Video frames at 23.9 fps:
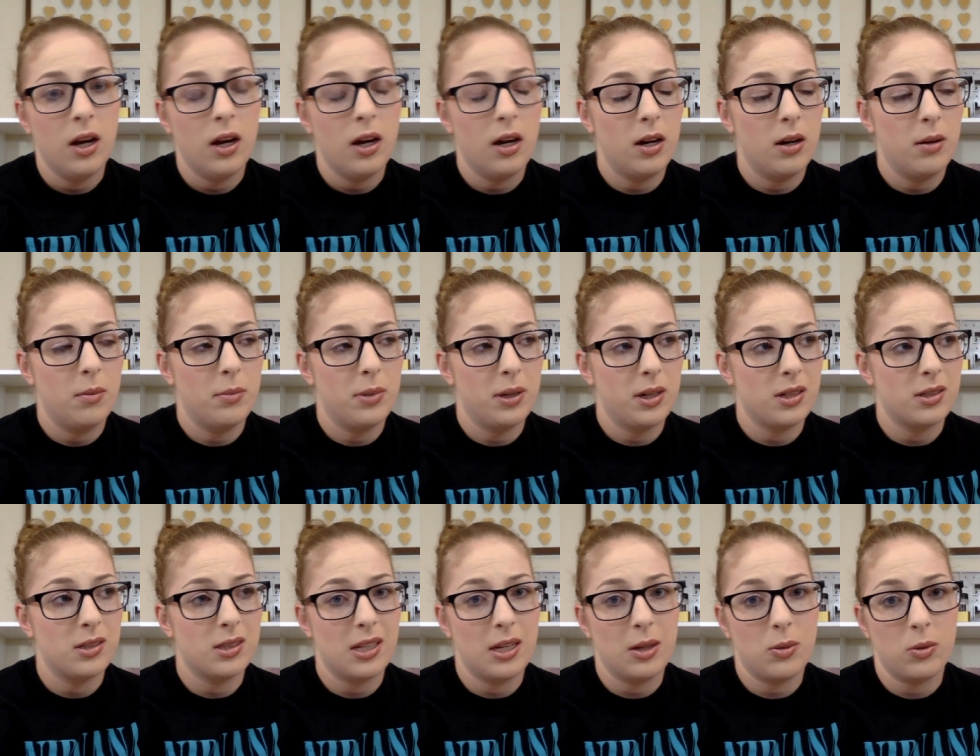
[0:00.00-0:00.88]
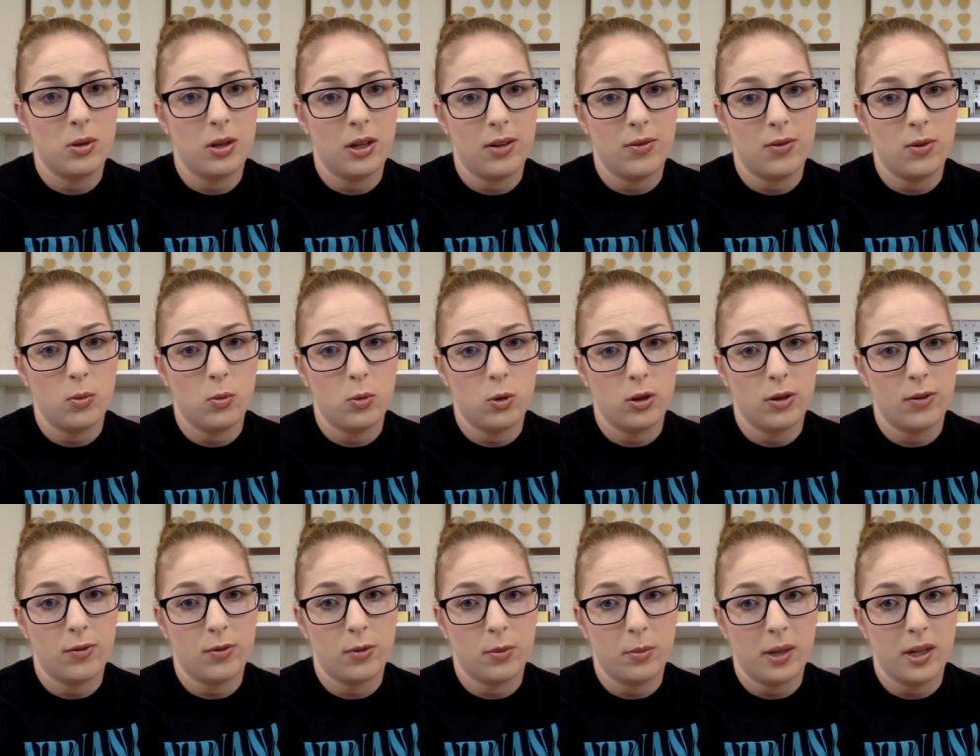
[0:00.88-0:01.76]
um, because they will give you more
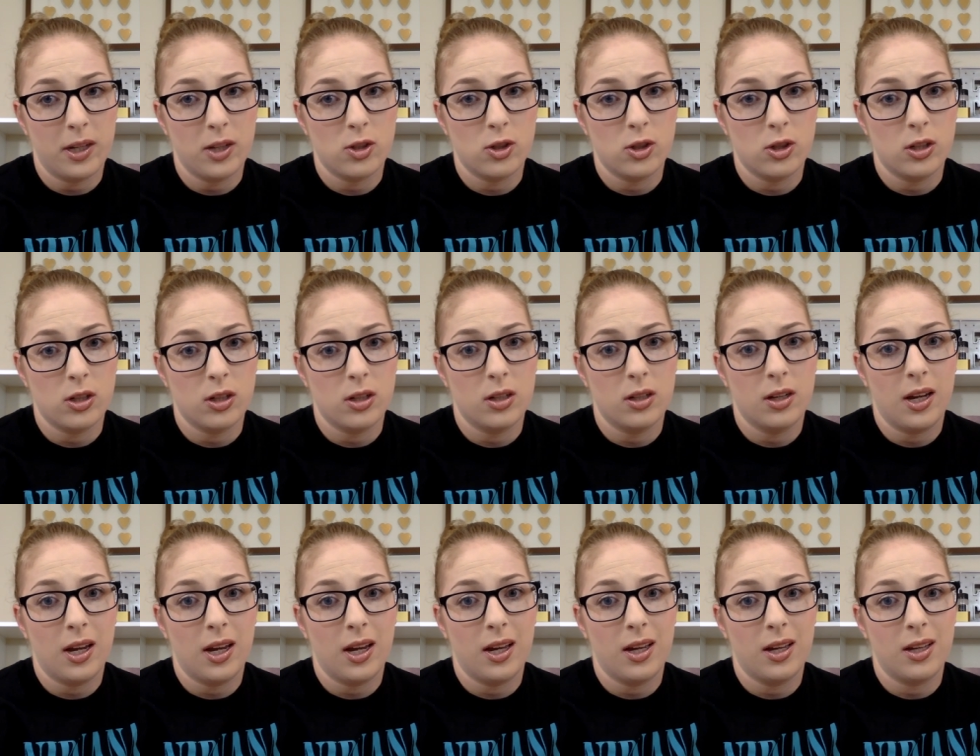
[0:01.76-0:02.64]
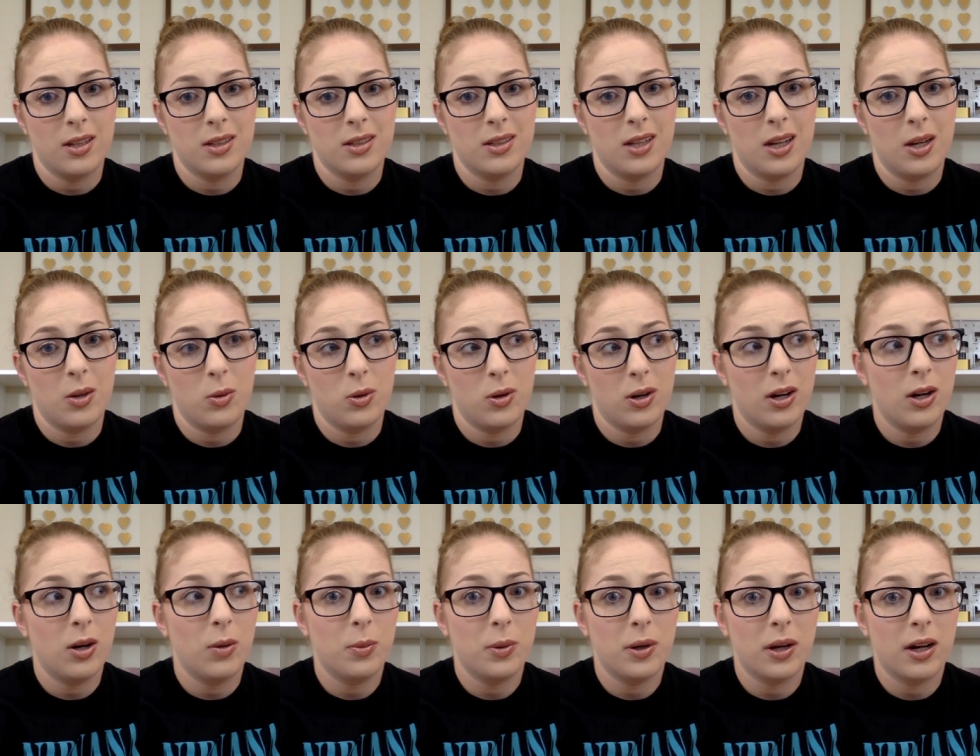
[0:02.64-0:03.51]
information and they will
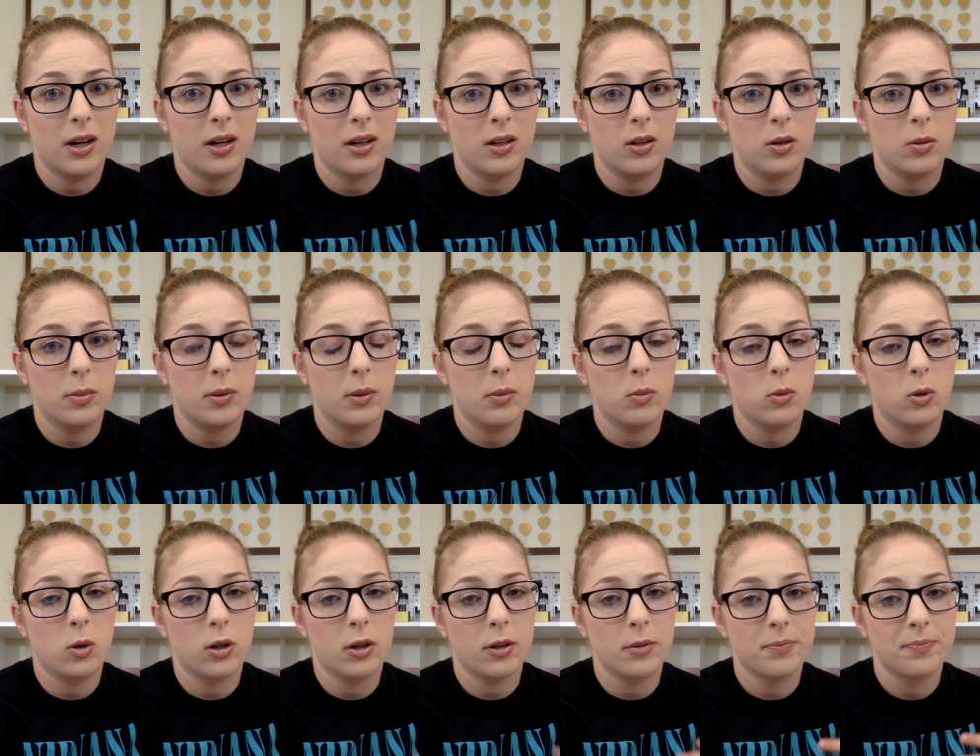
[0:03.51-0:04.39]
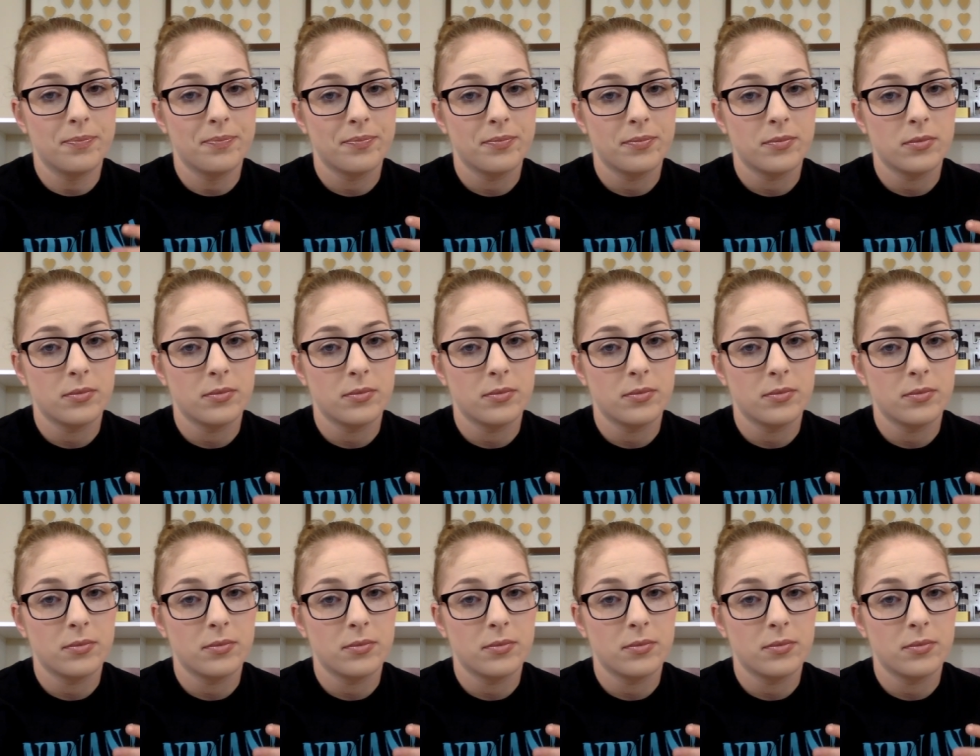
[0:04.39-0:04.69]
help you out a little bit more.